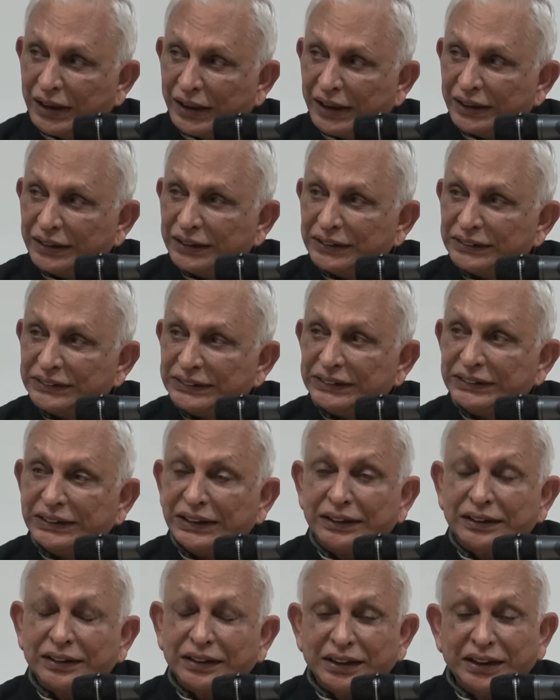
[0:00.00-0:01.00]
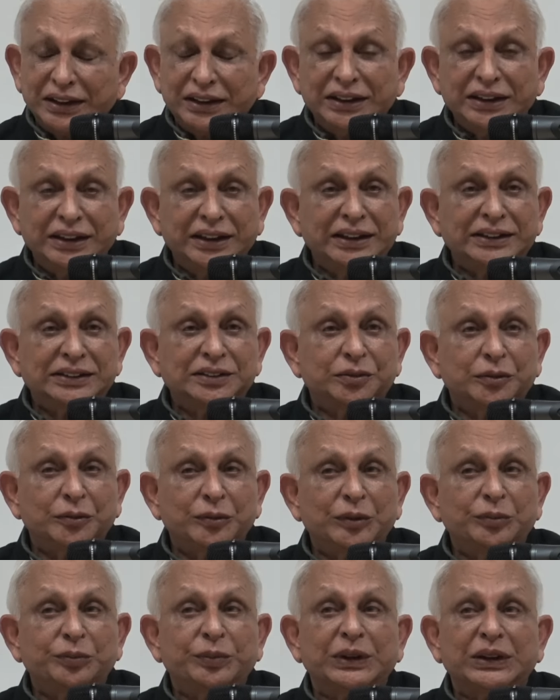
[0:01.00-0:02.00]
energy that radiates
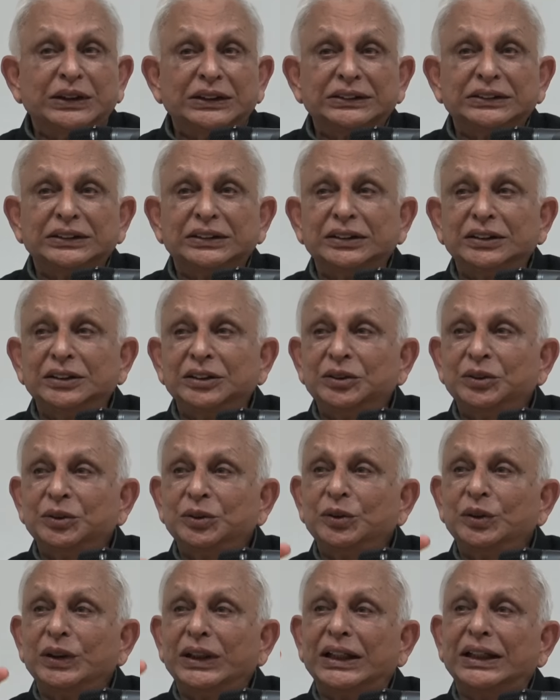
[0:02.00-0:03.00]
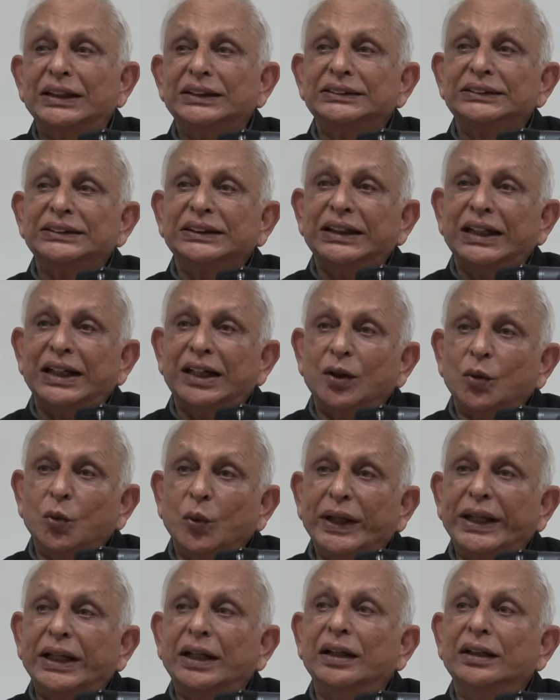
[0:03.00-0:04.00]
from a person who has
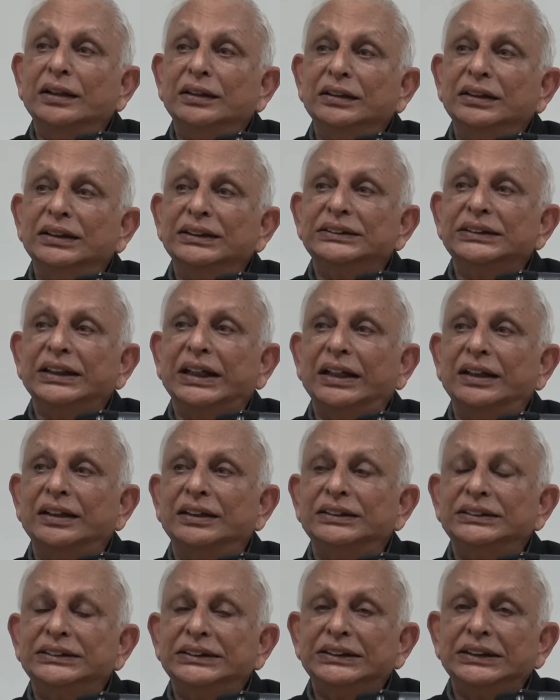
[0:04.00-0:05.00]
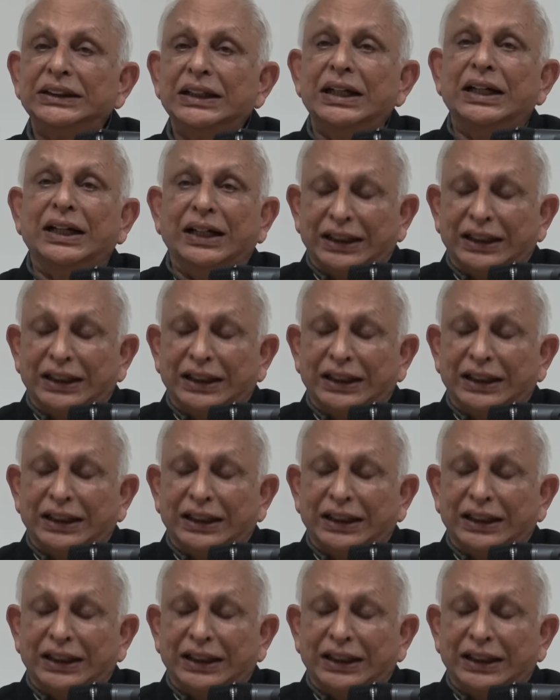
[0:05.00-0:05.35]
awakened this energy,